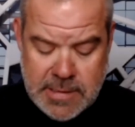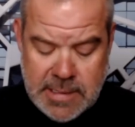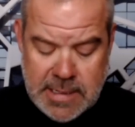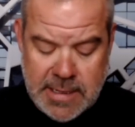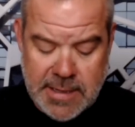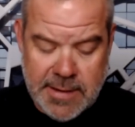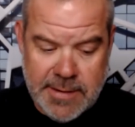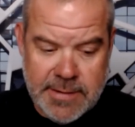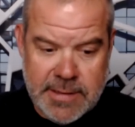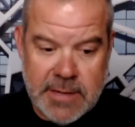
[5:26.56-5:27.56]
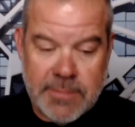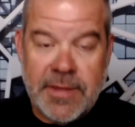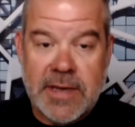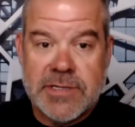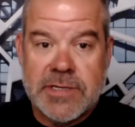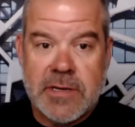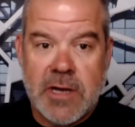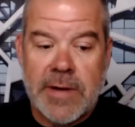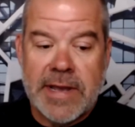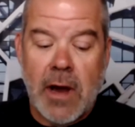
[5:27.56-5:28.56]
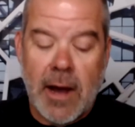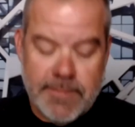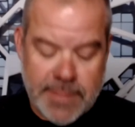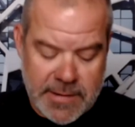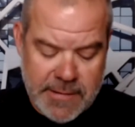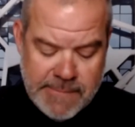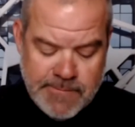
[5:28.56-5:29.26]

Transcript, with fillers: uh, you know things going on but